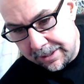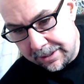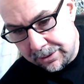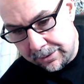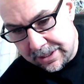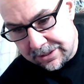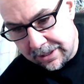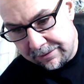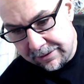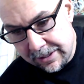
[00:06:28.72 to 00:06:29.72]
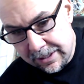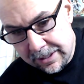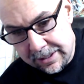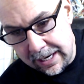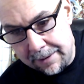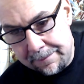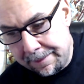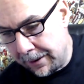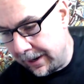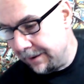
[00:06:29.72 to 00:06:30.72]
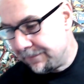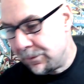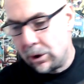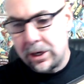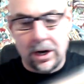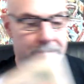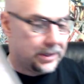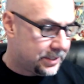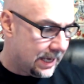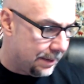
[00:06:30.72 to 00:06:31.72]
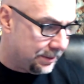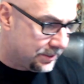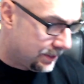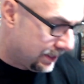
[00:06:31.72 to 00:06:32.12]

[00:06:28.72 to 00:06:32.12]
in and doing this stuff. Yeah. All right. Four Coverlix copies.